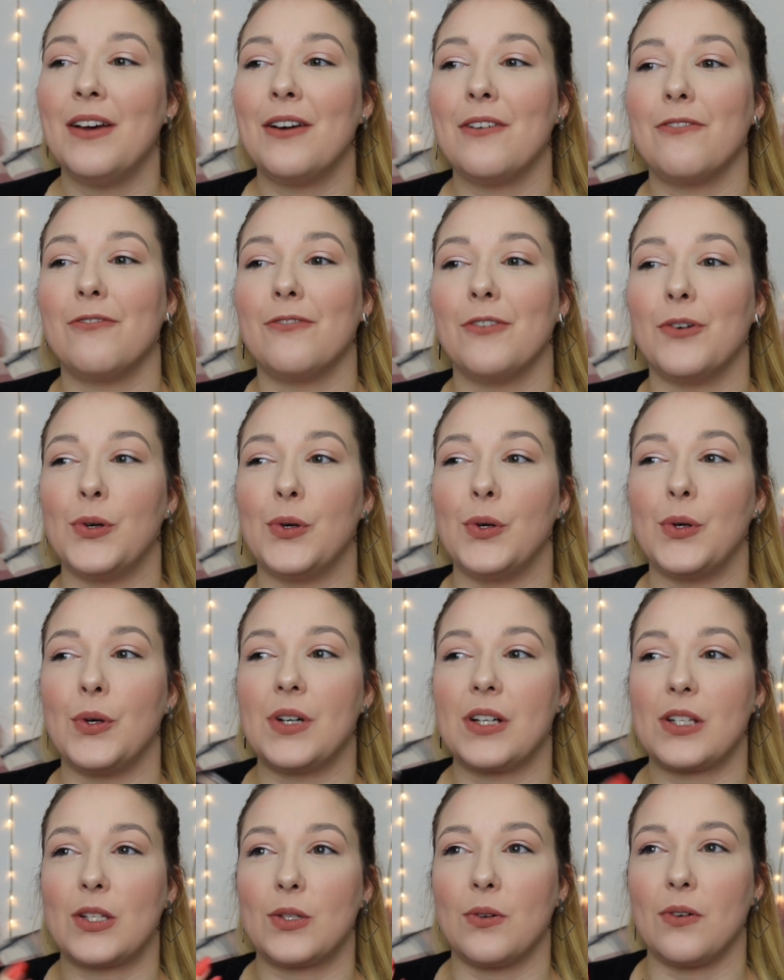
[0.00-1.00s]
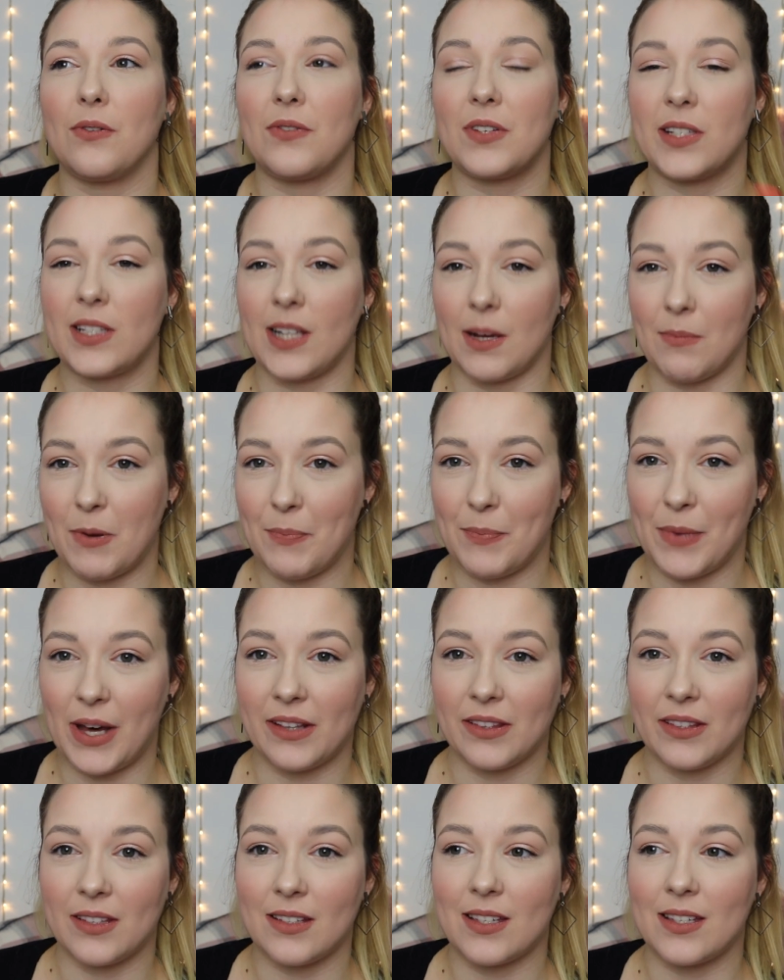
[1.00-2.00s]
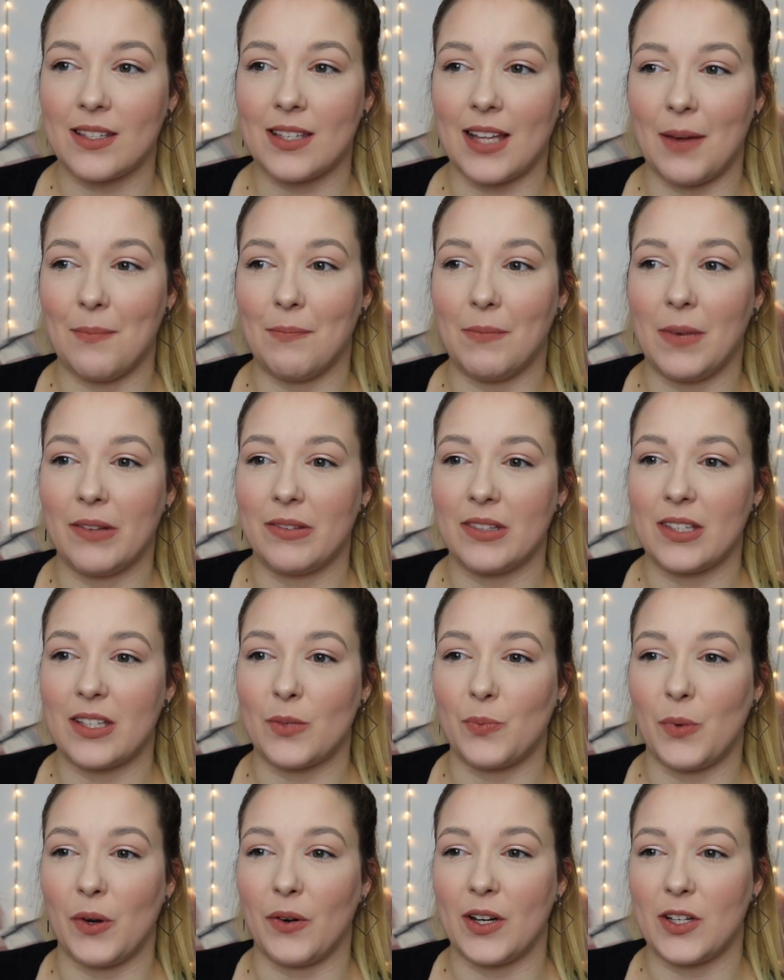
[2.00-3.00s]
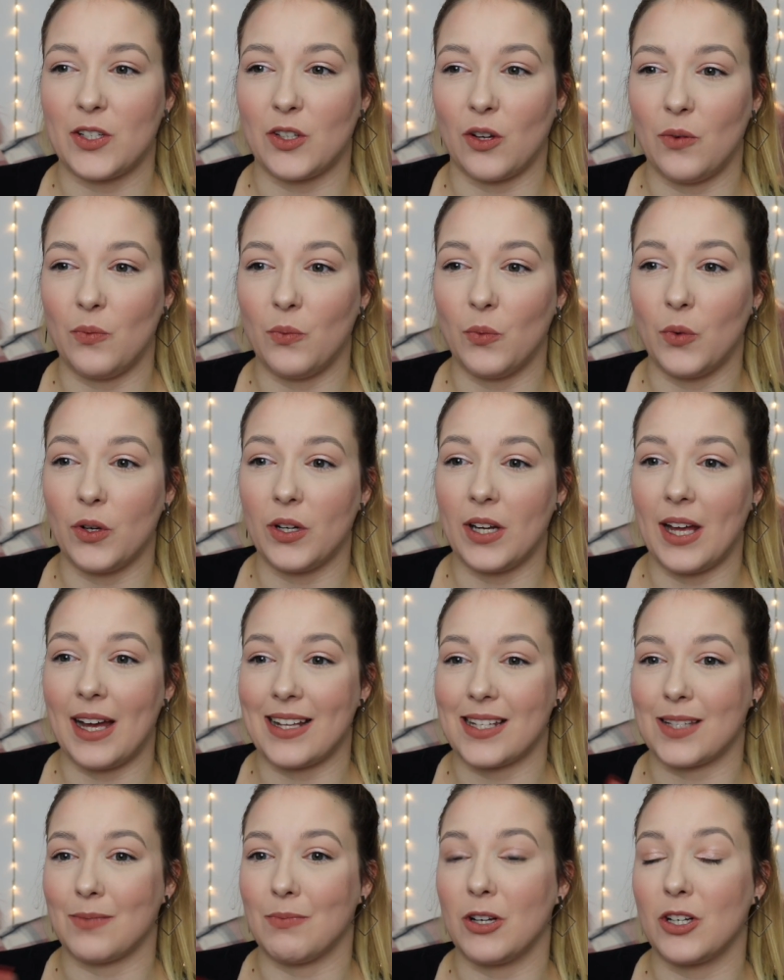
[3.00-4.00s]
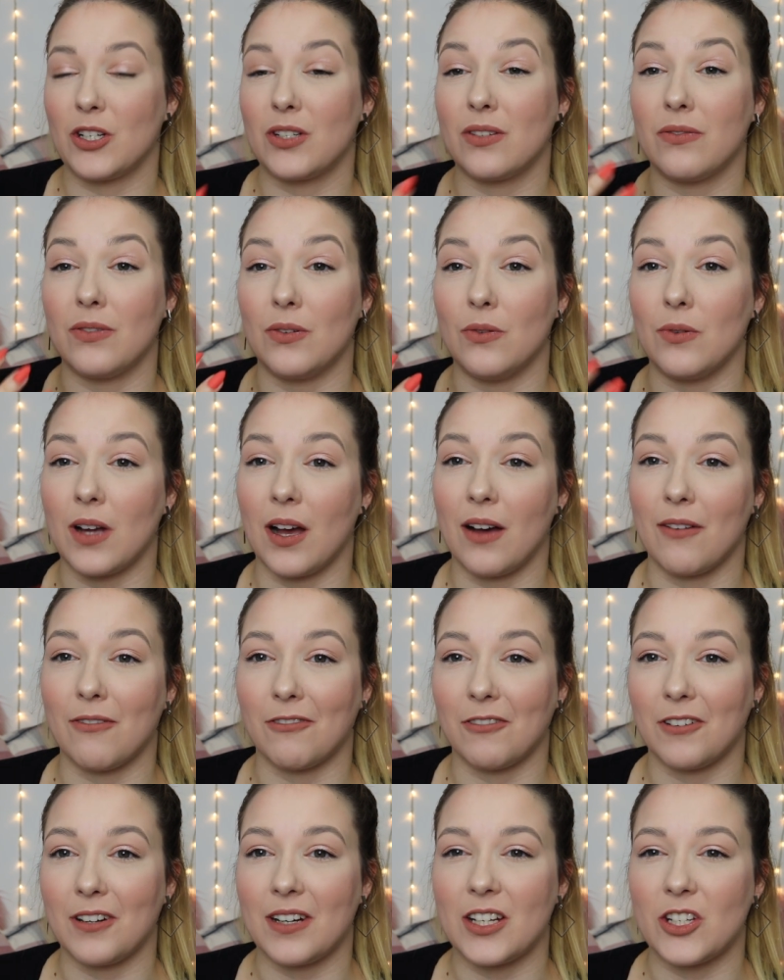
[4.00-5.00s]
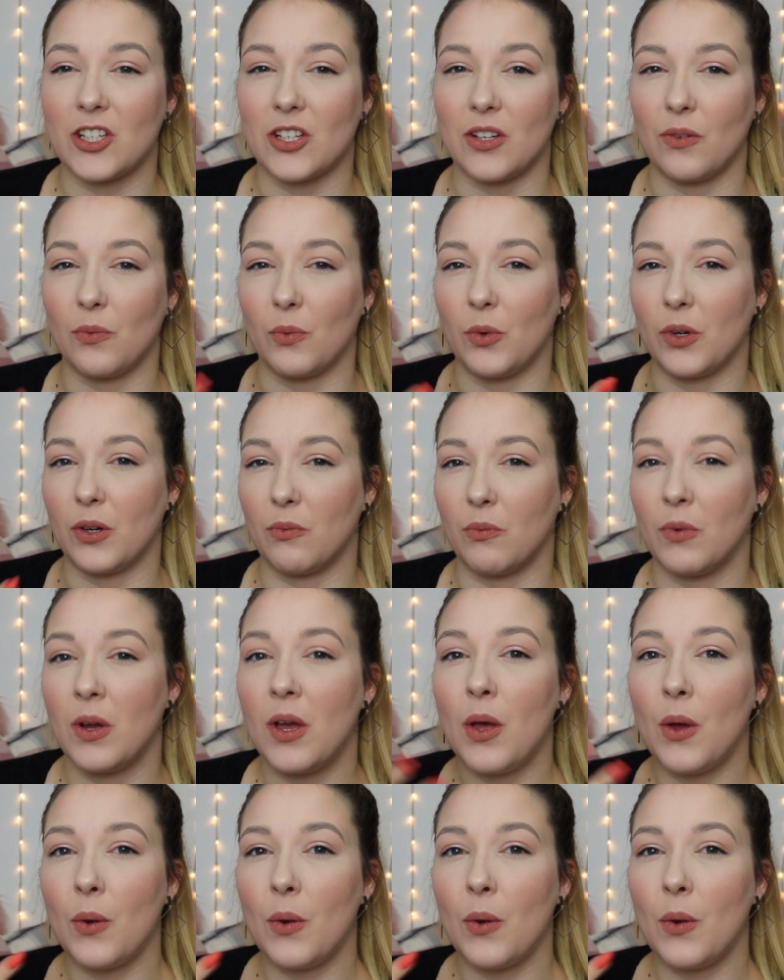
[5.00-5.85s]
for sort of summer months and months where I don't want as much full coverage and want to